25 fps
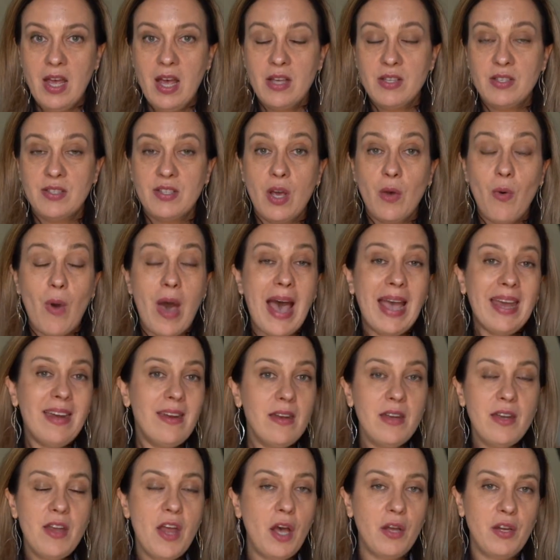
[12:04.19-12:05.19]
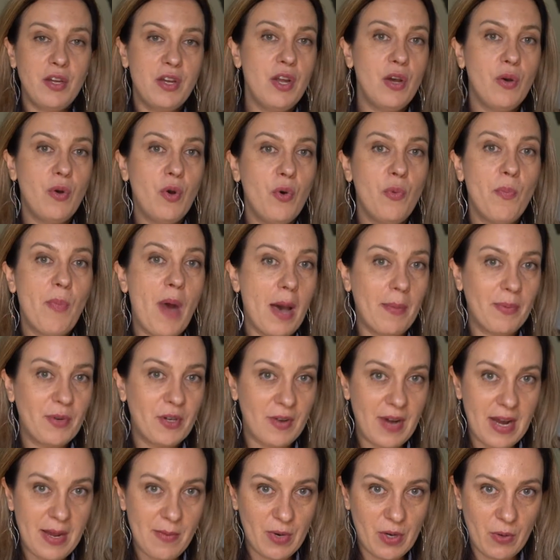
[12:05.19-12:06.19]
So I did not know who Bob
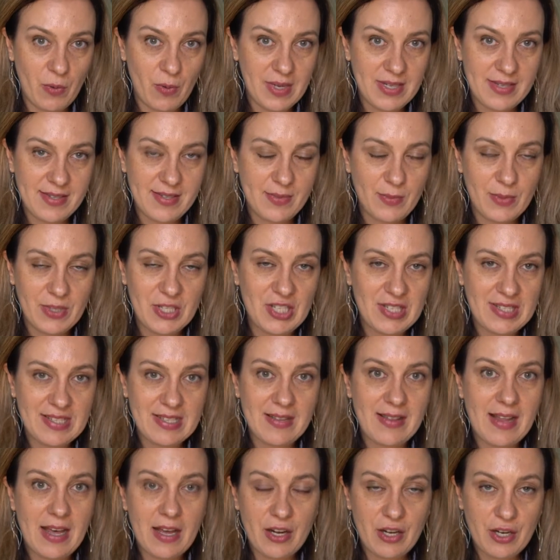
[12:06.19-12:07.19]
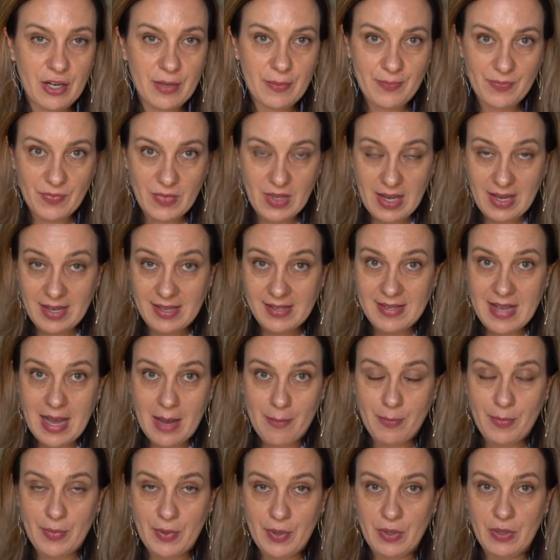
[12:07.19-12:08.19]
Kramer was, which is another
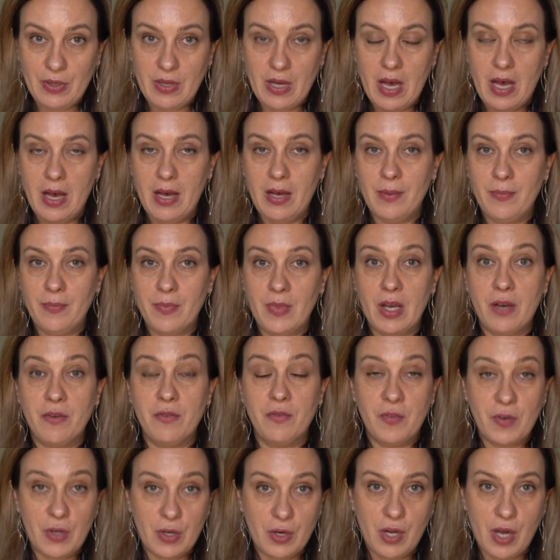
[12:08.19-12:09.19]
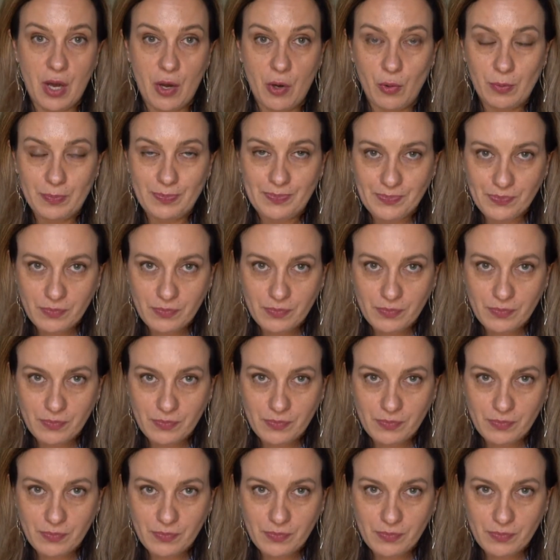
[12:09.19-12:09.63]
example of Virgo.